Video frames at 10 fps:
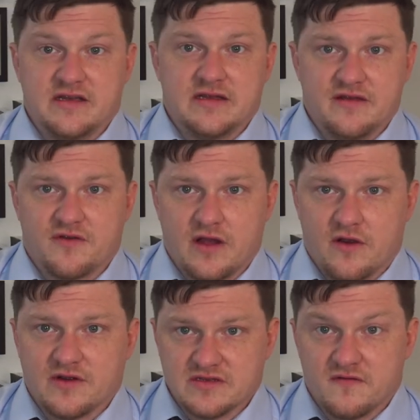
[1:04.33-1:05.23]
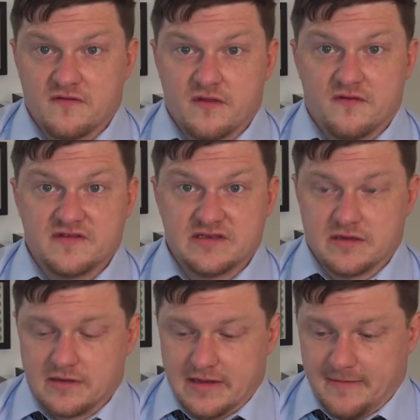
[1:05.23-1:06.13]
in different areas of the
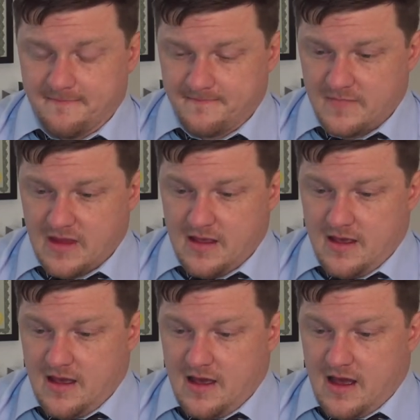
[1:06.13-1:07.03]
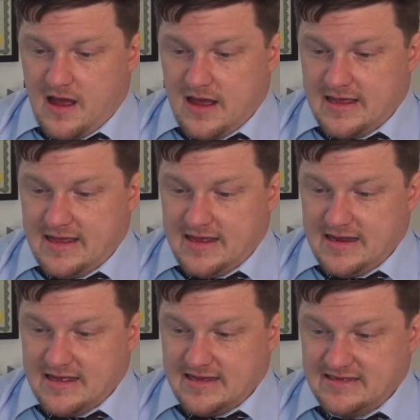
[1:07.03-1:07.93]
facility.
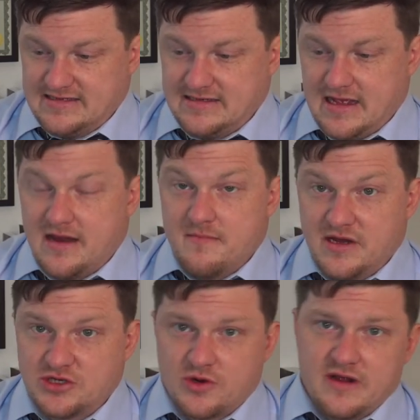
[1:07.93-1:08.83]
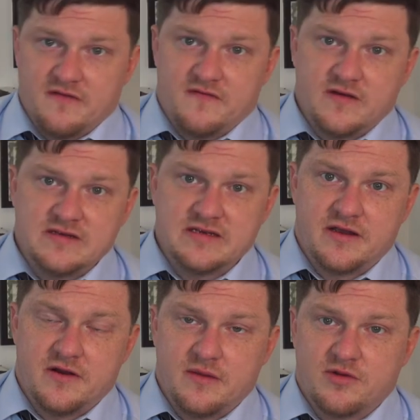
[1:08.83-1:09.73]
It is an administrative
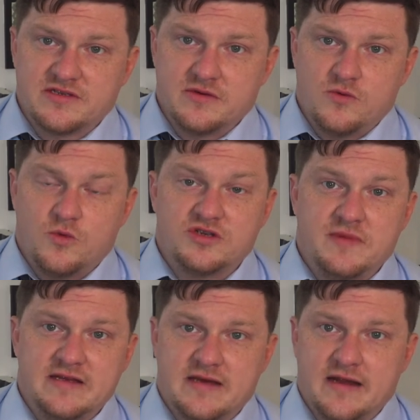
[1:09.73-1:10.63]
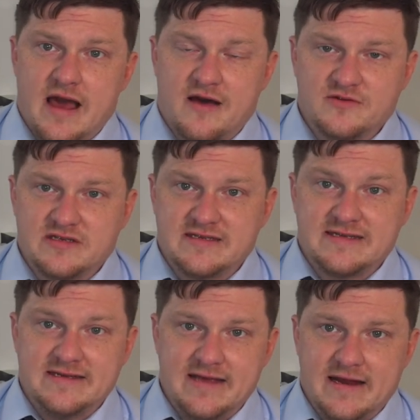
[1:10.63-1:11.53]
security prison, which means that it houses
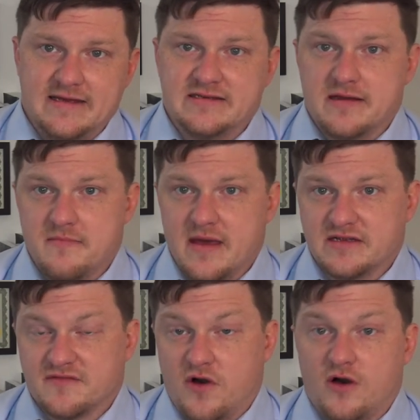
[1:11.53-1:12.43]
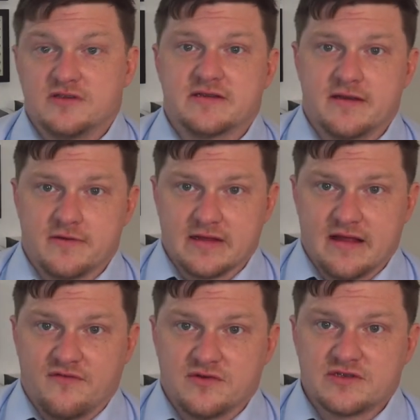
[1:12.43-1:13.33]
detainees and inmates of all security
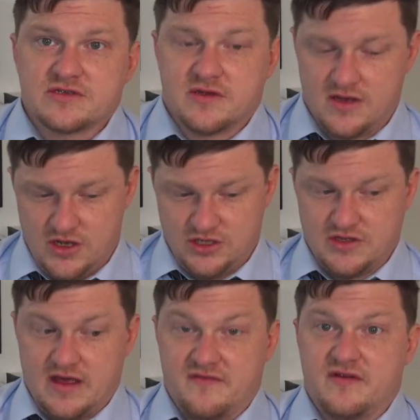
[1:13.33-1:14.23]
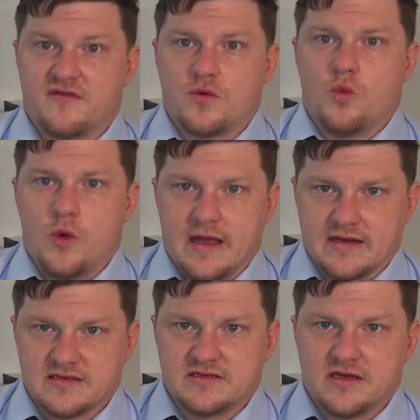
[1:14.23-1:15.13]
levels. So they have different
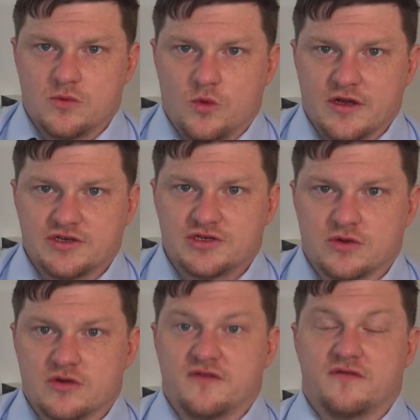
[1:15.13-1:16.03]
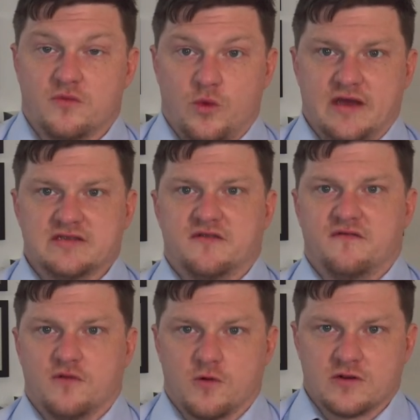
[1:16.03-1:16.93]
wings in which, or different wings and
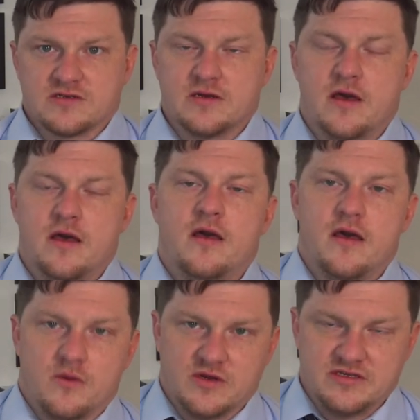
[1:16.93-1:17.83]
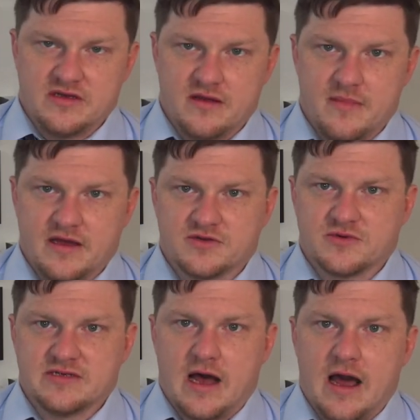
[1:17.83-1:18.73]
floors in which the inmates
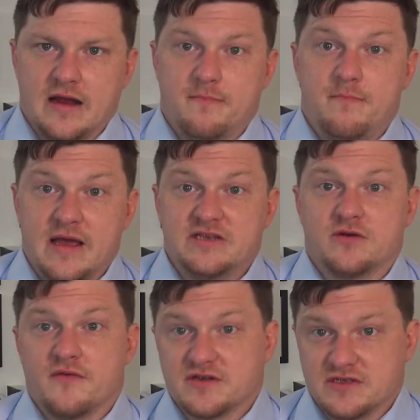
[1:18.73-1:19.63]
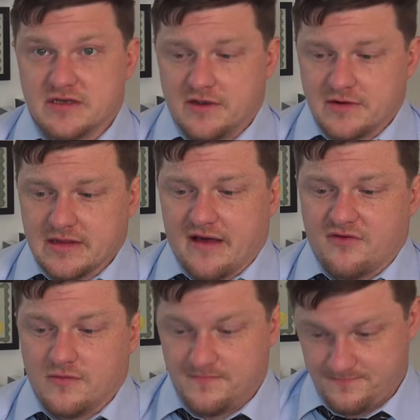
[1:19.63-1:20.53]
reside based on their security
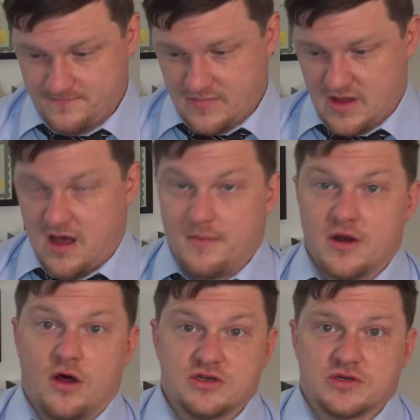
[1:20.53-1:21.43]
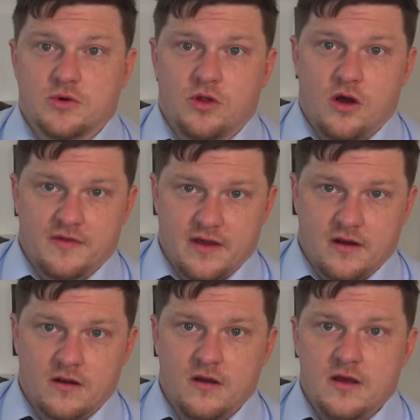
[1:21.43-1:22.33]
level, and also along
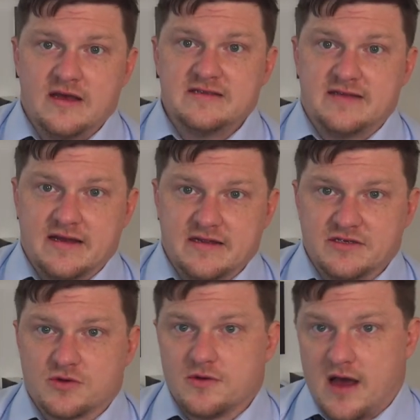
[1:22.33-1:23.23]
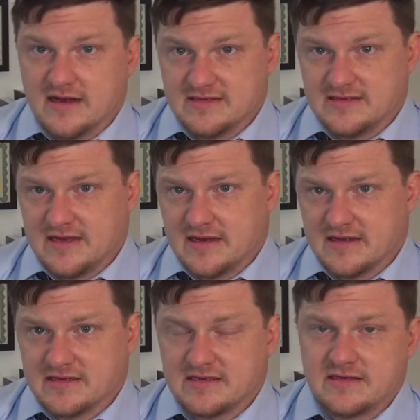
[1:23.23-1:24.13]
their sentenced or
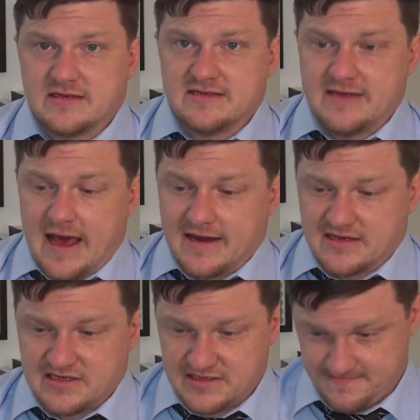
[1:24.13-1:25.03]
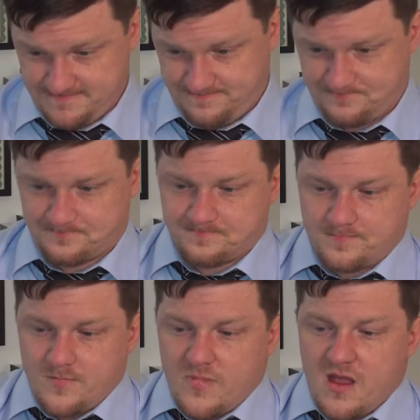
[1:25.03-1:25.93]
non-sentenced status.
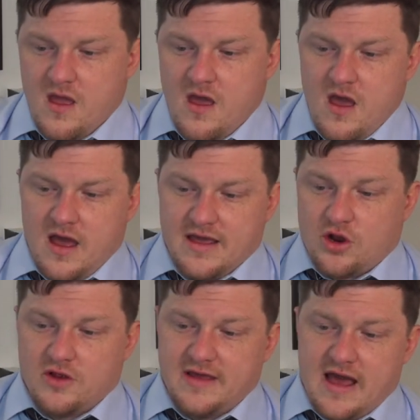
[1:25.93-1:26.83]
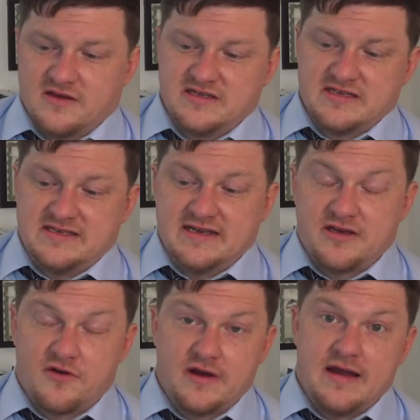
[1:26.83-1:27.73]
It currently houses
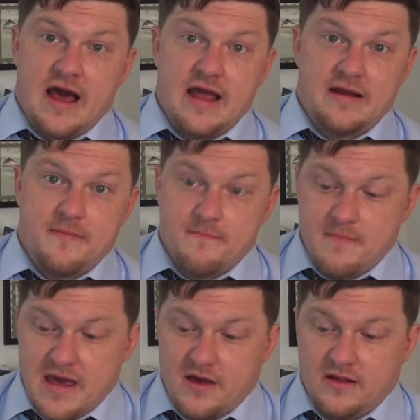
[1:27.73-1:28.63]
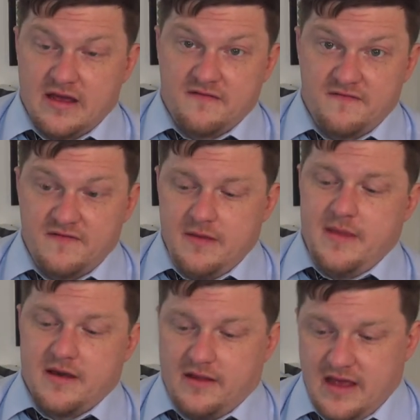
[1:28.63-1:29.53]
609 male and
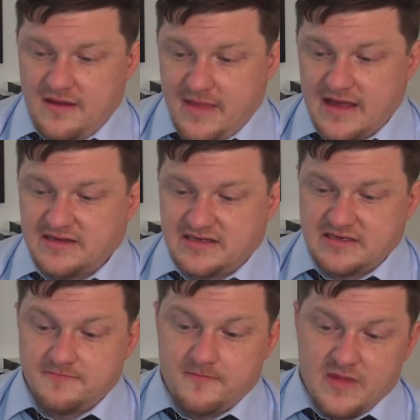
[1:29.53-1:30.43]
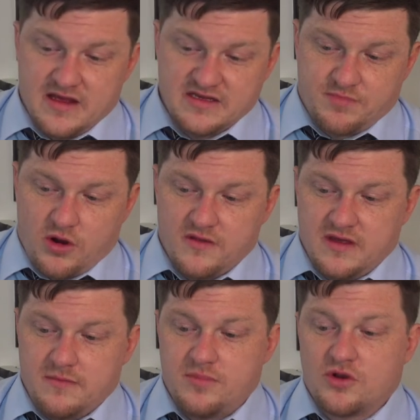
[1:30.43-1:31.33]
female inmates. It is part of
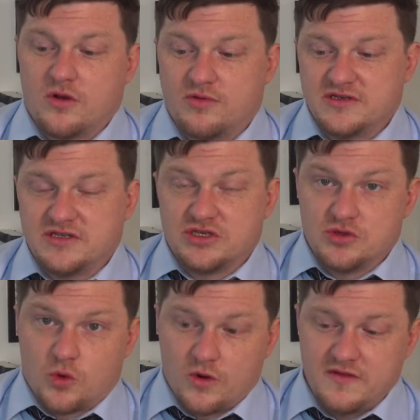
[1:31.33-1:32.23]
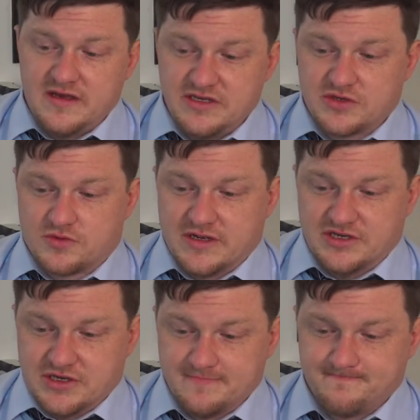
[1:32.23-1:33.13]
the Bureau of Prisons Northeast
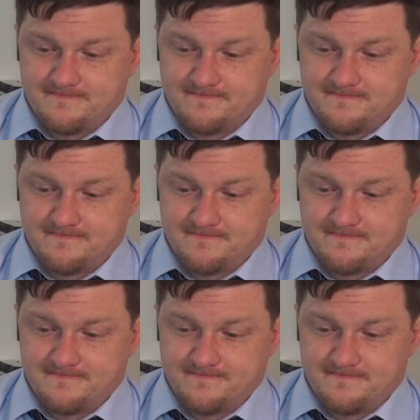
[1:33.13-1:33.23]
Region.